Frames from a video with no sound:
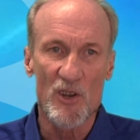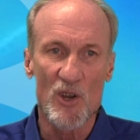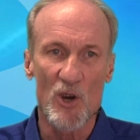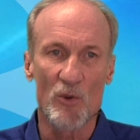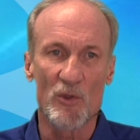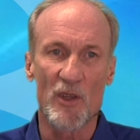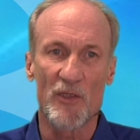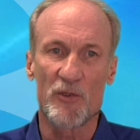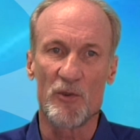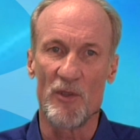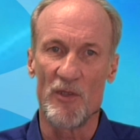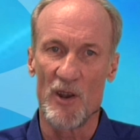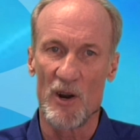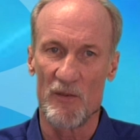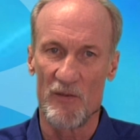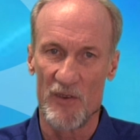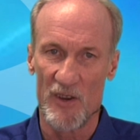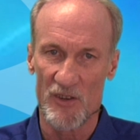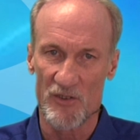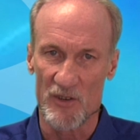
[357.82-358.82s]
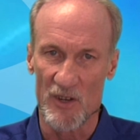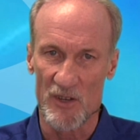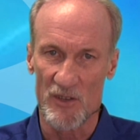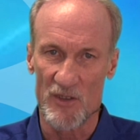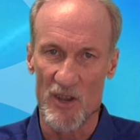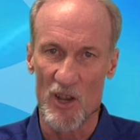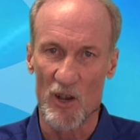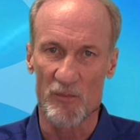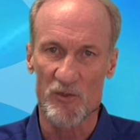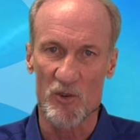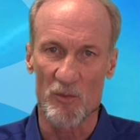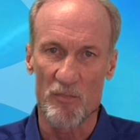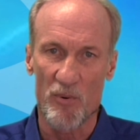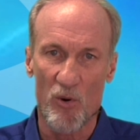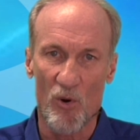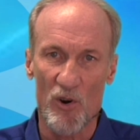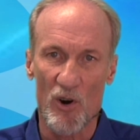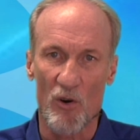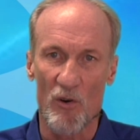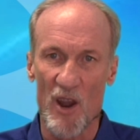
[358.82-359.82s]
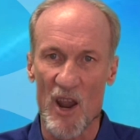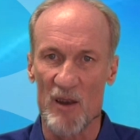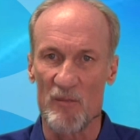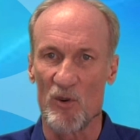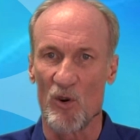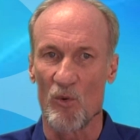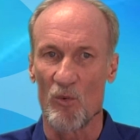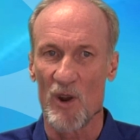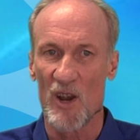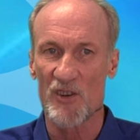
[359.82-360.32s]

to know that through their visits, they help support our animal